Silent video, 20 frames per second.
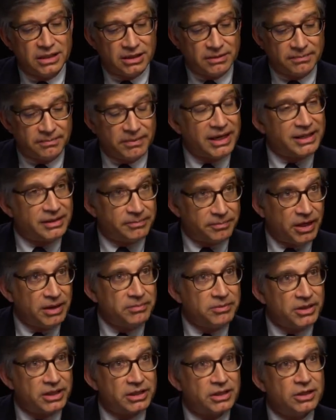the
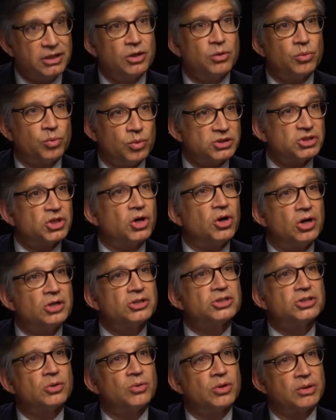public was
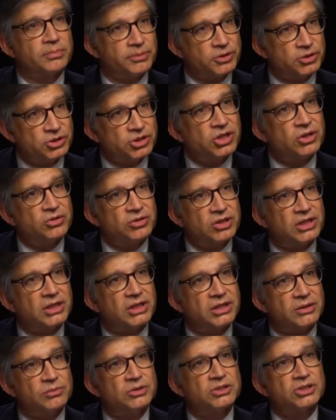also a persona.
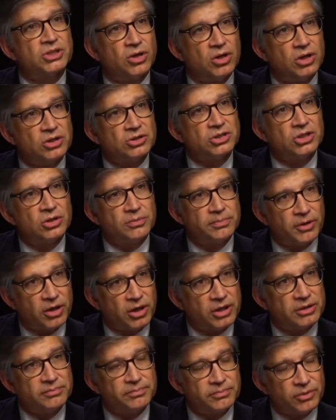It was also
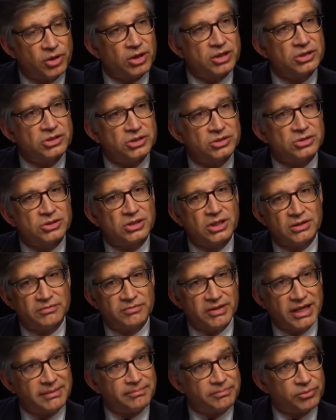part and parcel of
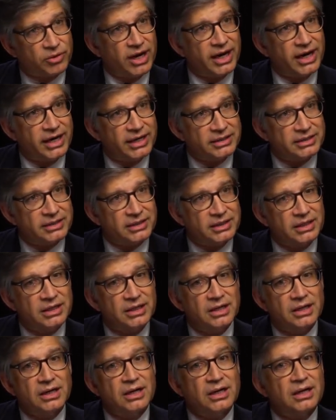that brand,
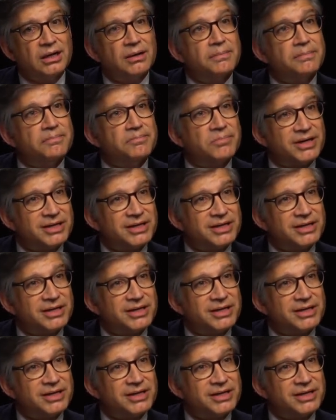but